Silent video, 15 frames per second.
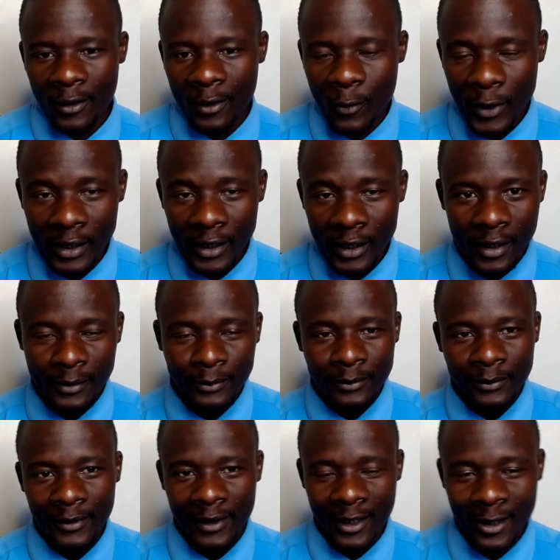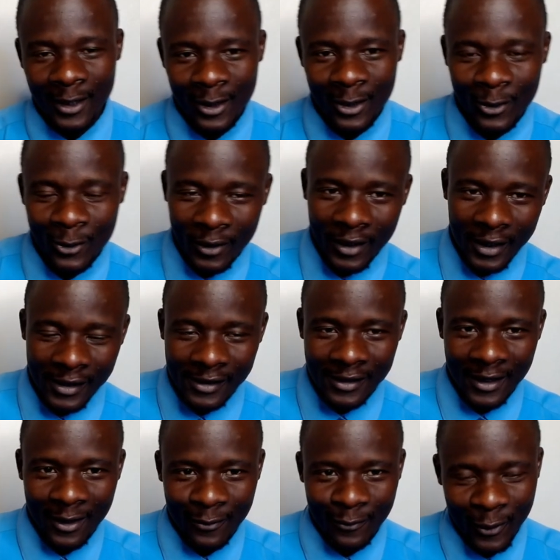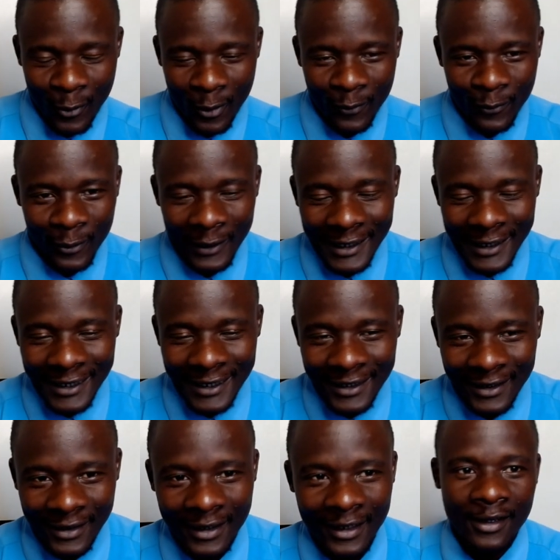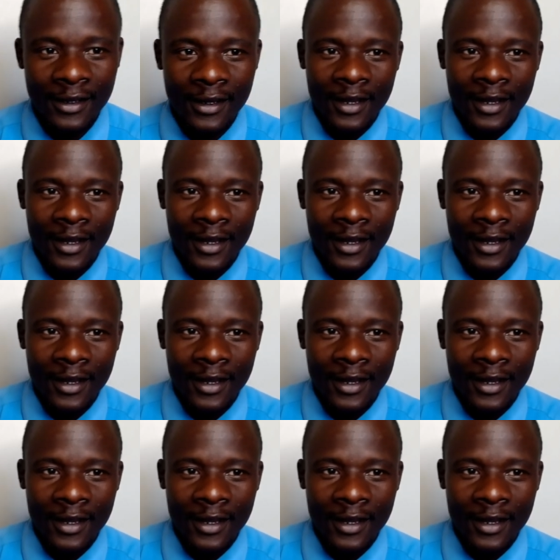Welcome. Thank you again, dear viewer, for listening.